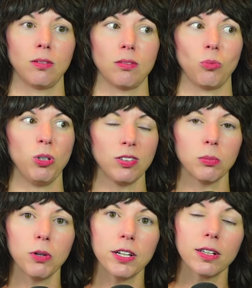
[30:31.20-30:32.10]
with some
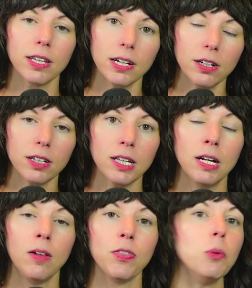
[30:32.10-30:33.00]
regularity,
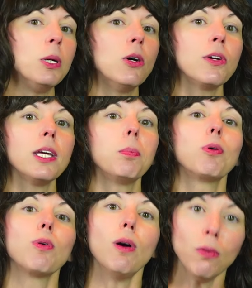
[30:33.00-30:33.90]
then we don't get
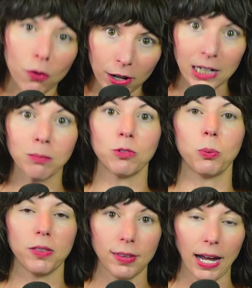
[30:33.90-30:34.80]
programmed
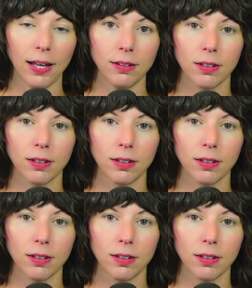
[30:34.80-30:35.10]
with that.